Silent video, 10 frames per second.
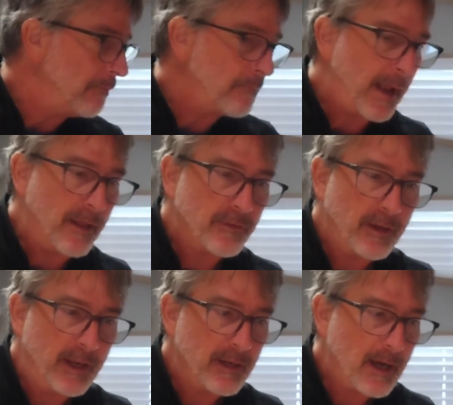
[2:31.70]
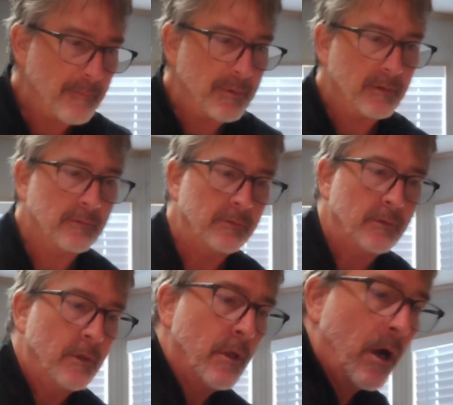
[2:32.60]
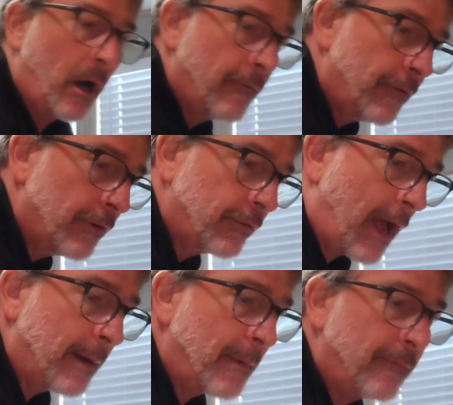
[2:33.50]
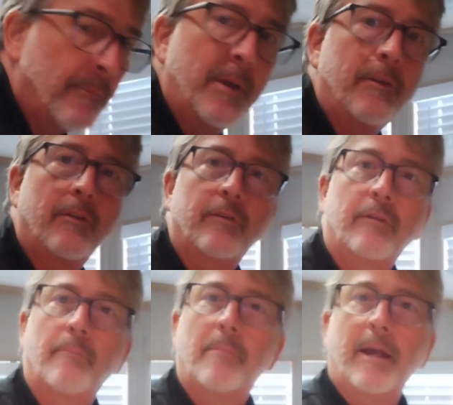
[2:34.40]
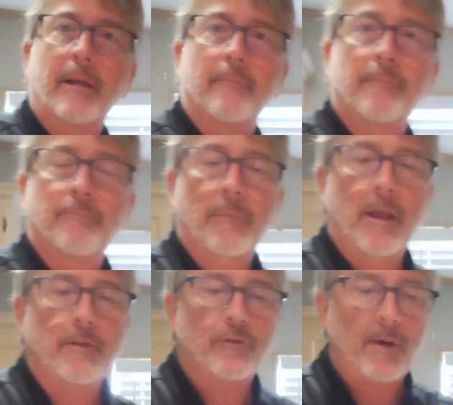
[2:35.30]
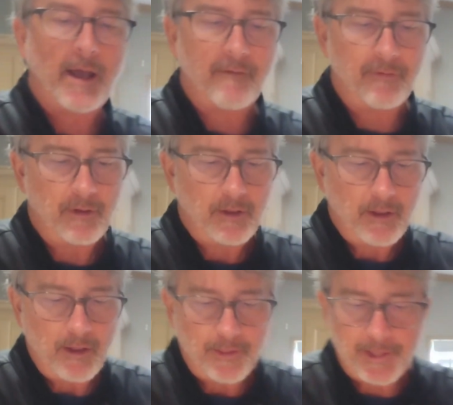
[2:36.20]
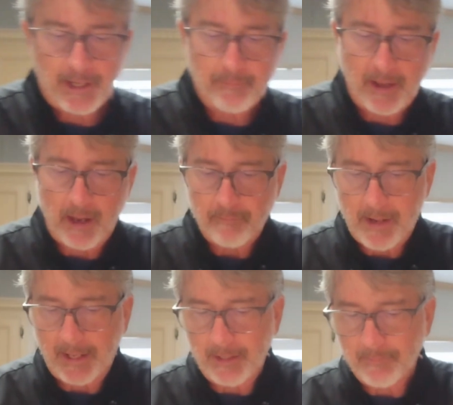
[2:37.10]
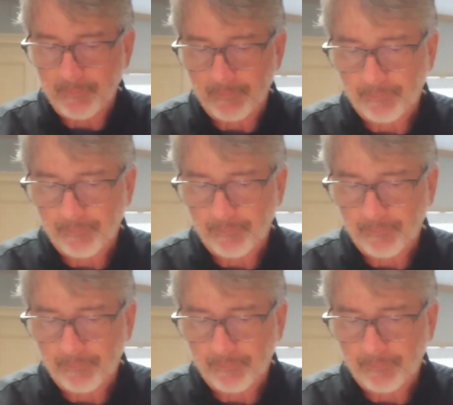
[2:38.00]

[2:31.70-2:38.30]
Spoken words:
Pan's heating up. Our first item up for bids is bacon. And so I have thick cut bacon.